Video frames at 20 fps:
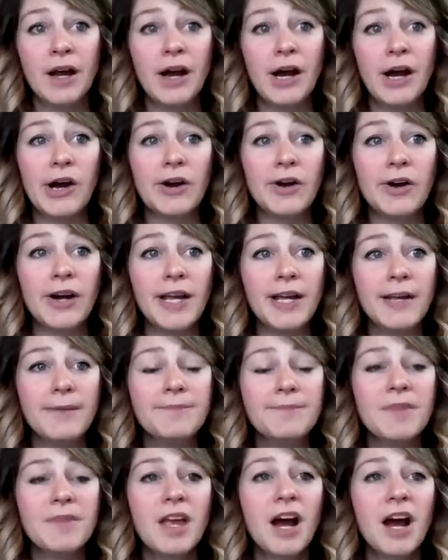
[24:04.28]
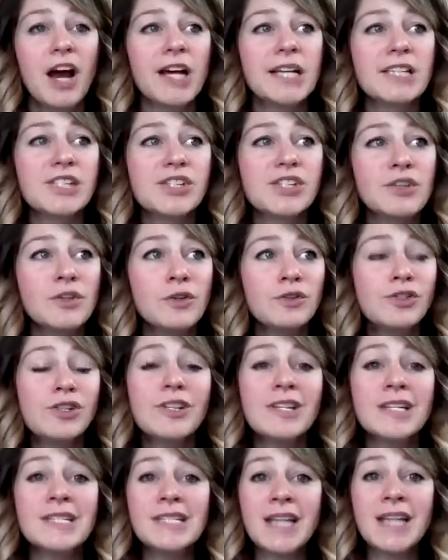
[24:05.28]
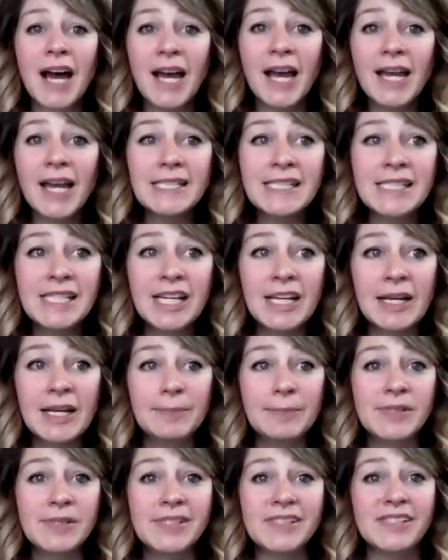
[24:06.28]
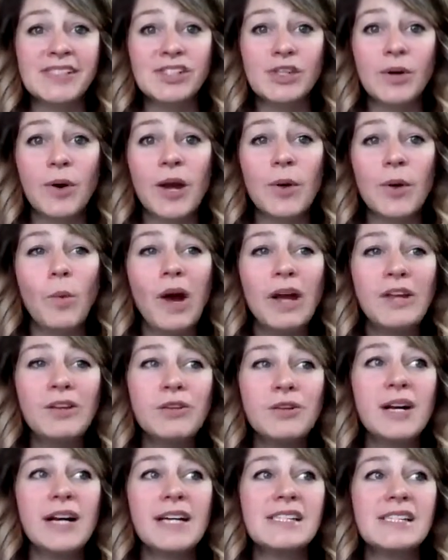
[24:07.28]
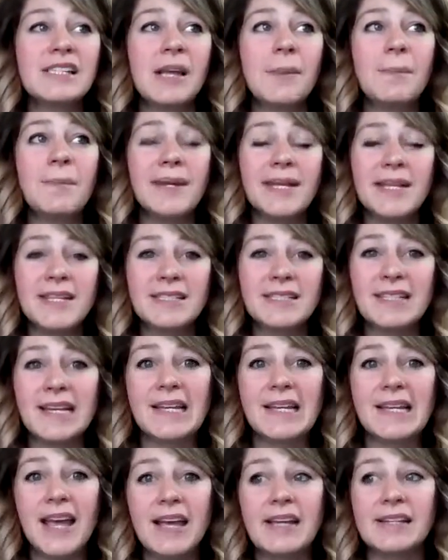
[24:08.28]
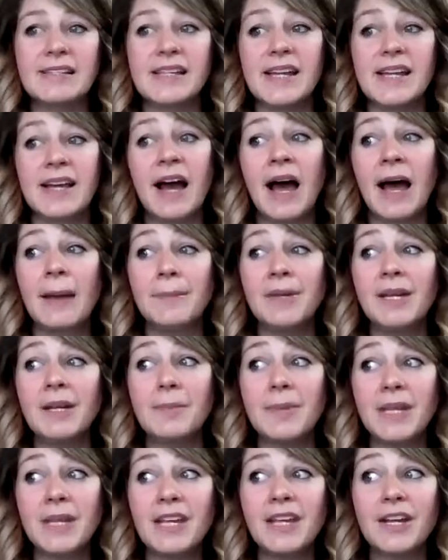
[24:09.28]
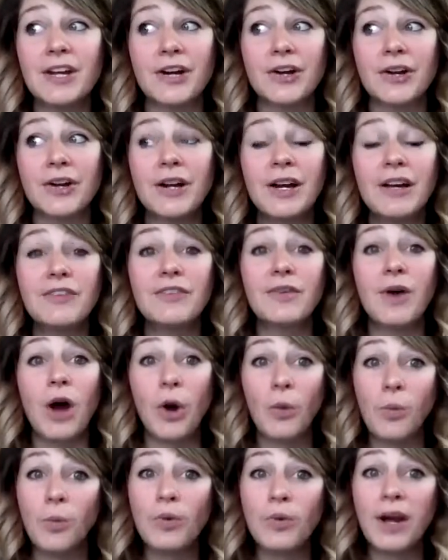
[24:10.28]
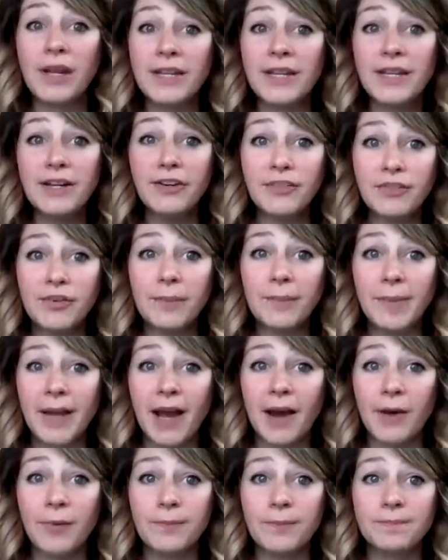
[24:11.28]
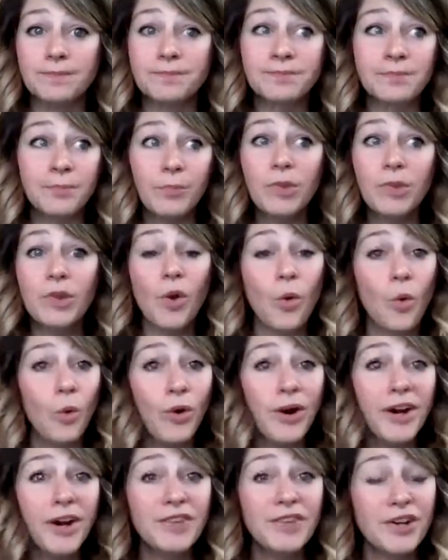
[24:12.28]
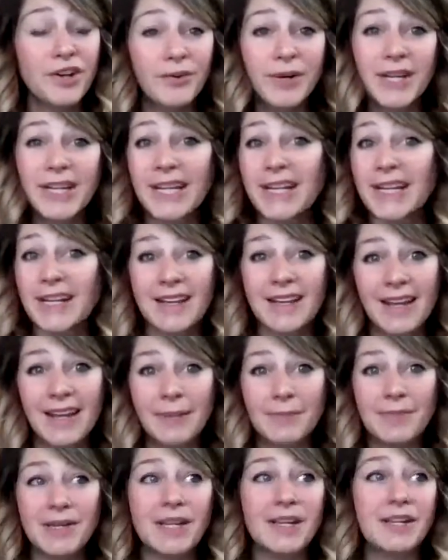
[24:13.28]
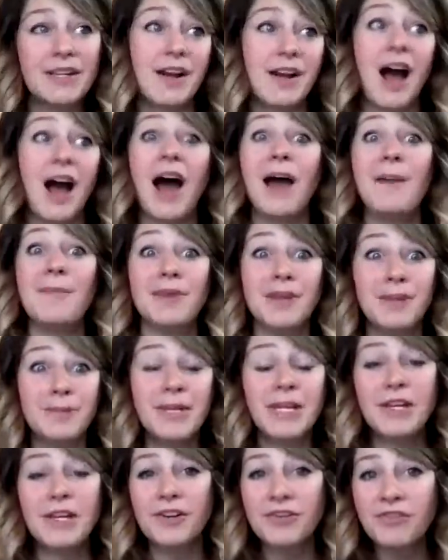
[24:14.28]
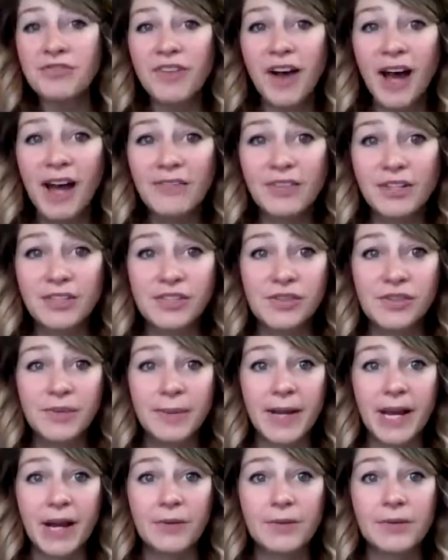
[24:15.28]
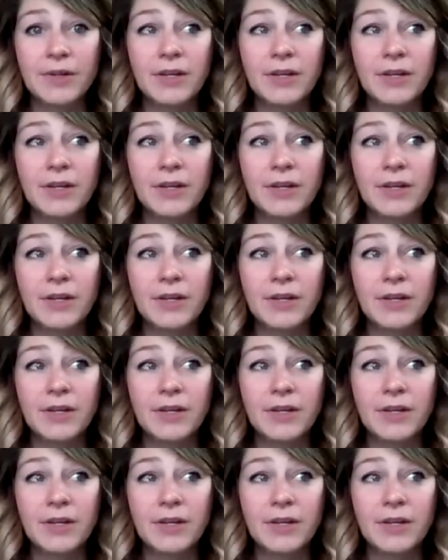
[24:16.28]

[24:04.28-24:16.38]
All right. So those are the 9 tips. So I want you guys committing today, saying, I'm going to be here a year from now. Or if you're really in it like me, I'm going to be here in 5 years from now.